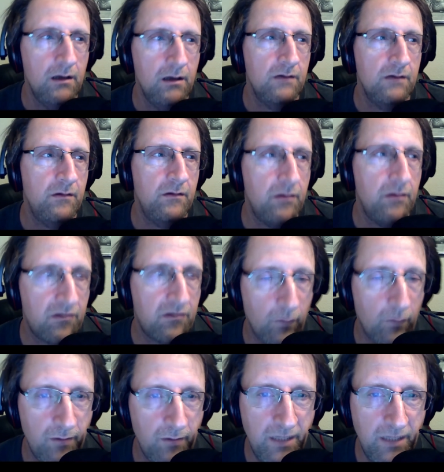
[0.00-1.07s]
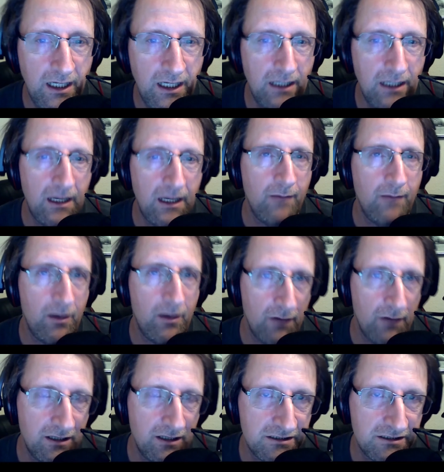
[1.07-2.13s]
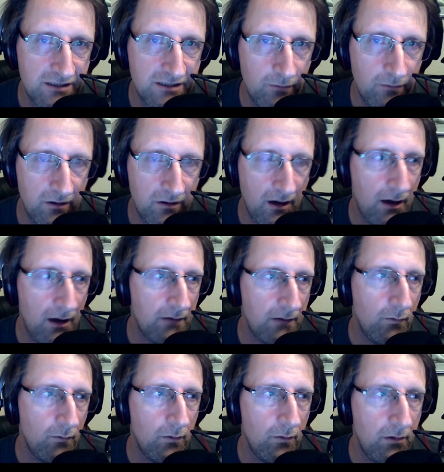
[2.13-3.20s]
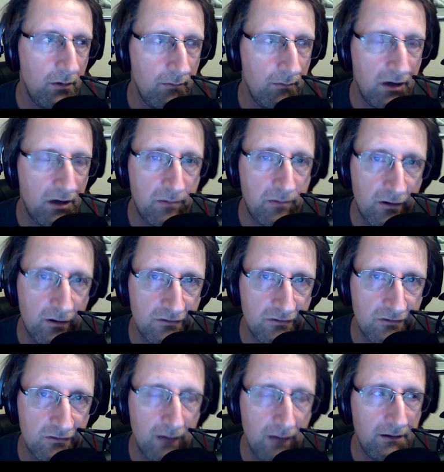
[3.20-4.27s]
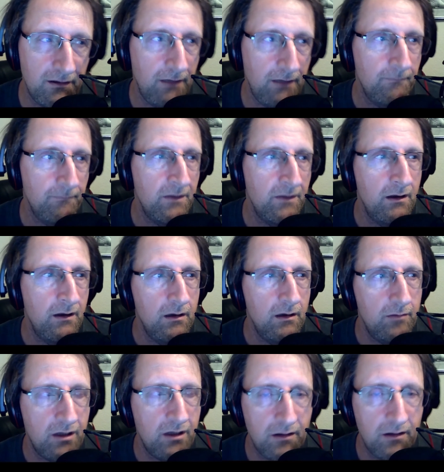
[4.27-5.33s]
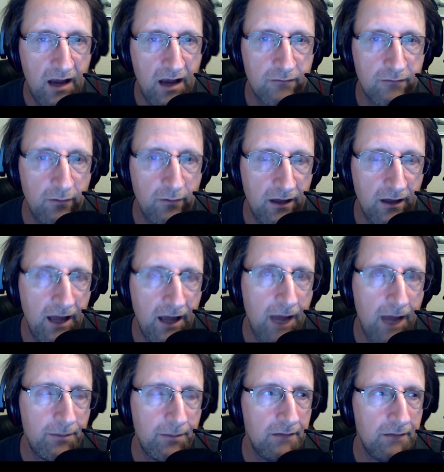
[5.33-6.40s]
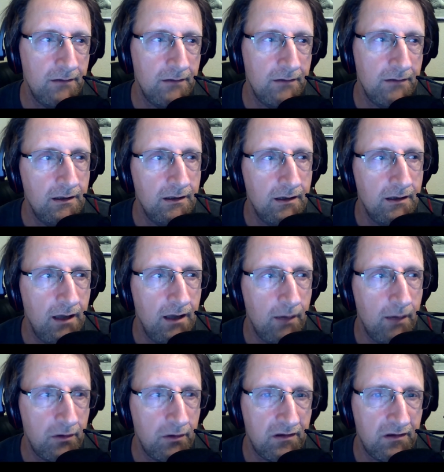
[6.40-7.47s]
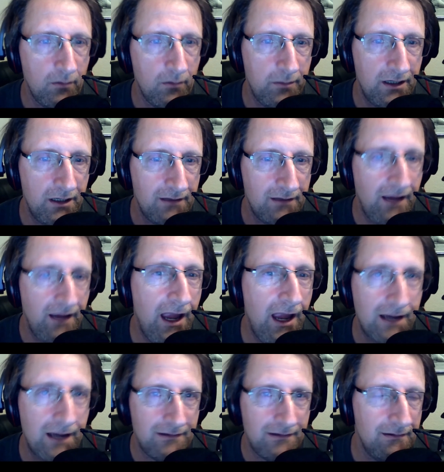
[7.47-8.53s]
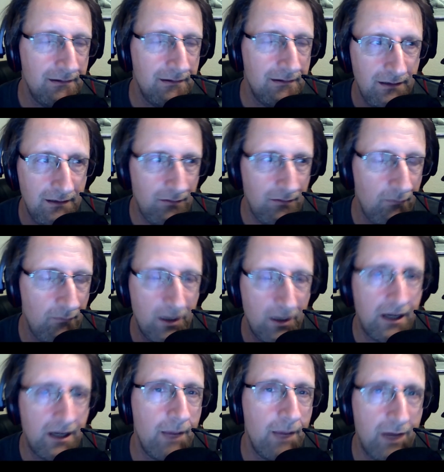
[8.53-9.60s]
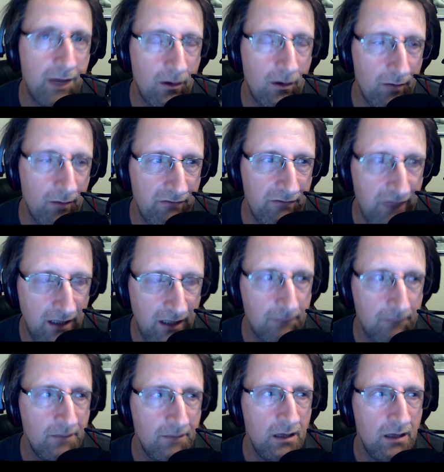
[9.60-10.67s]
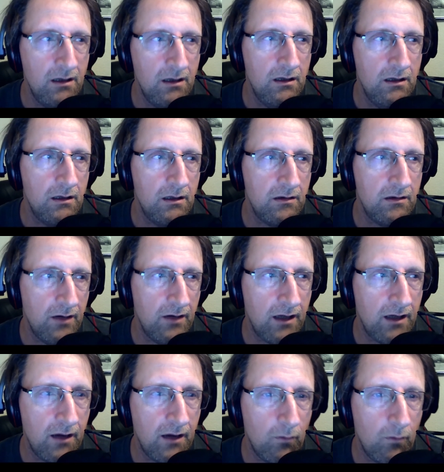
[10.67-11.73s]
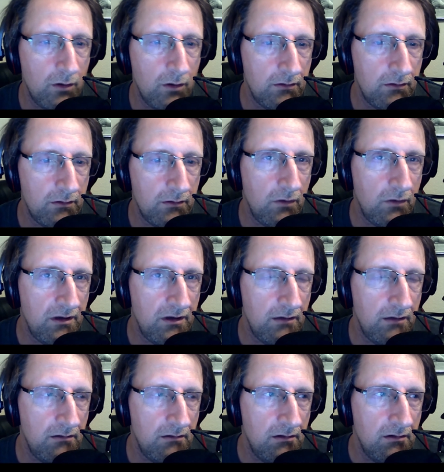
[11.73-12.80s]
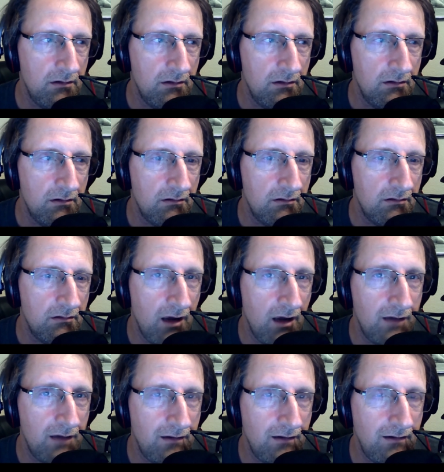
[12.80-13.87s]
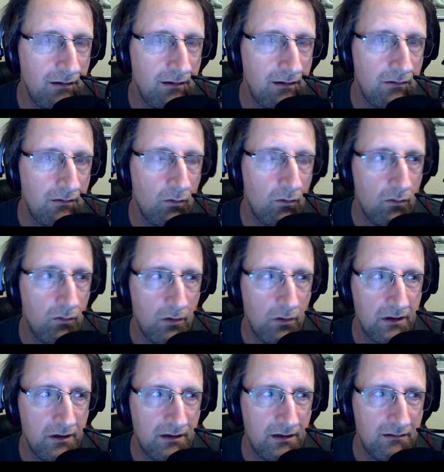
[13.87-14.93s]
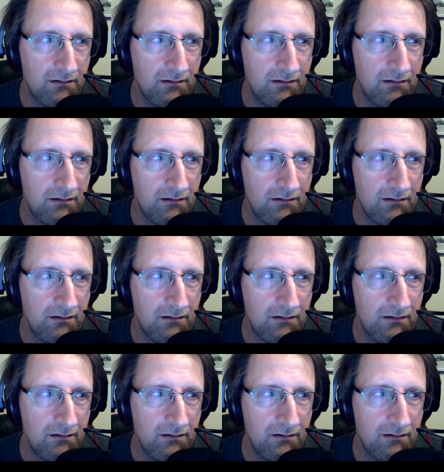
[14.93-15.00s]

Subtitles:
to destroy me and my relationship with God or my spirituality, because after that happened, I was still being attacked even when I got back on my feet. So I kind of wonder, was it God that did it, or was it,